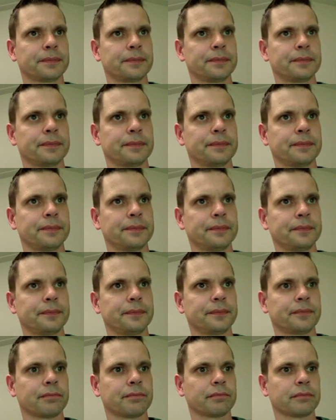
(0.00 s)

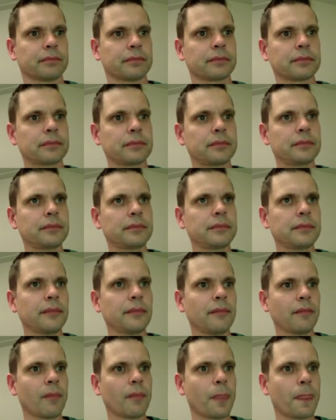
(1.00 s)

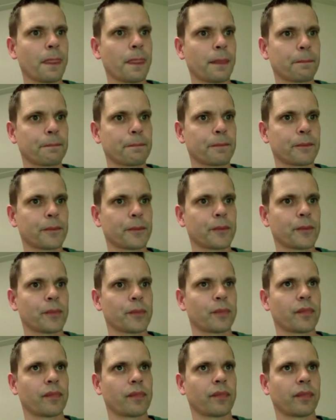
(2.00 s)

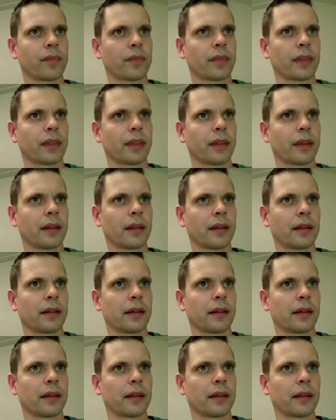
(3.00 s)
Nothing is said.